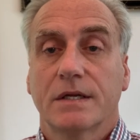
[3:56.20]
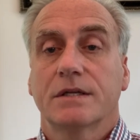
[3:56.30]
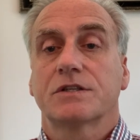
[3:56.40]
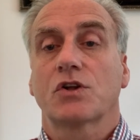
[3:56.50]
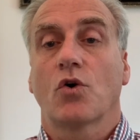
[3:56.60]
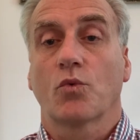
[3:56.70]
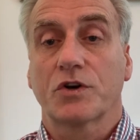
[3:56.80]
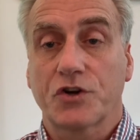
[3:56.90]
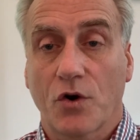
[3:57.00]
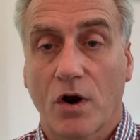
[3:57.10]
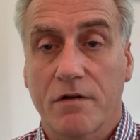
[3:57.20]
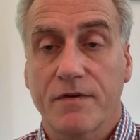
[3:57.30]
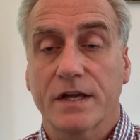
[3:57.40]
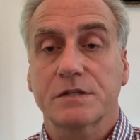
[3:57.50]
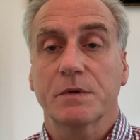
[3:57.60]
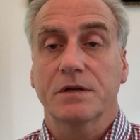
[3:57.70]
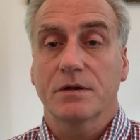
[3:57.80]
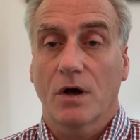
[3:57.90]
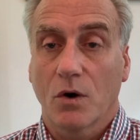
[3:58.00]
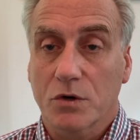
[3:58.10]
So return on investment,
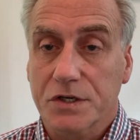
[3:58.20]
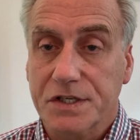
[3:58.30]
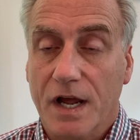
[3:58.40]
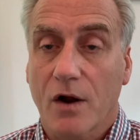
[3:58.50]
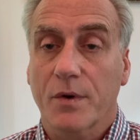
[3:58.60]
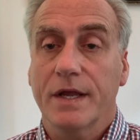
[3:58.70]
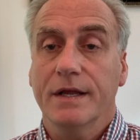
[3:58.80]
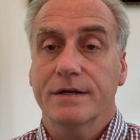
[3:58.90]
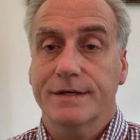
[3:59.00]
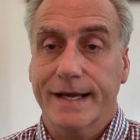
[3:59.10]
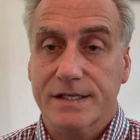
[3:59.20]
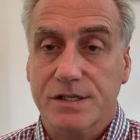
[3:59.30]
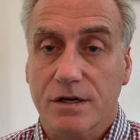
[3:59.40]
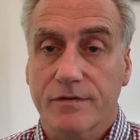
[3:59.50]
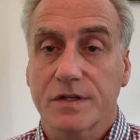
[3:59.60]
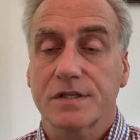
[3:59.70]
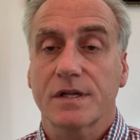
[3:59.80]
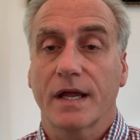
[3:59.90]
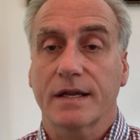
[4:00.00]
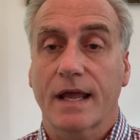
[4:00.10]
owner's salary, debt service,
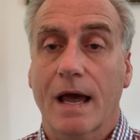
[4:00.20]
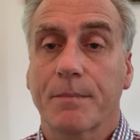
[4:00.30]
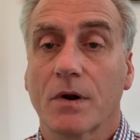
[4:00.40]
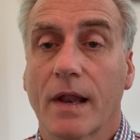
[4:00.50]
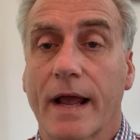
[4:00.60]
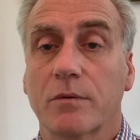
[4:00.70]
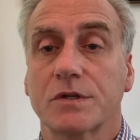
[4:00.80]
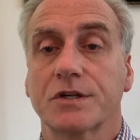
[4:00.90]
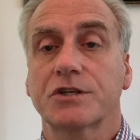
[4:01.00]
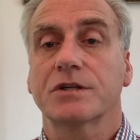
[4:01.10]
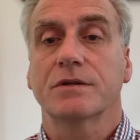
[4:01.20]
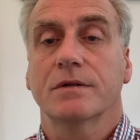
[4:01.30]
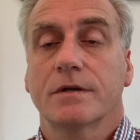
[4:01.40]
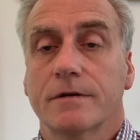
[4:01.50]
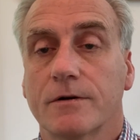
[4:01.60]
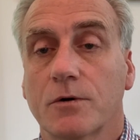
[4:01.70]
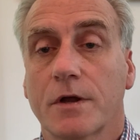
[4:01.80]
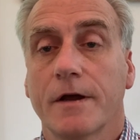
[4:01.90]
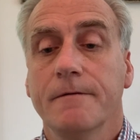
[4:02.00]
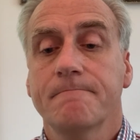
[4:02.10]
and capital acquisition,
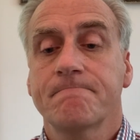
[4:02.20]
okay?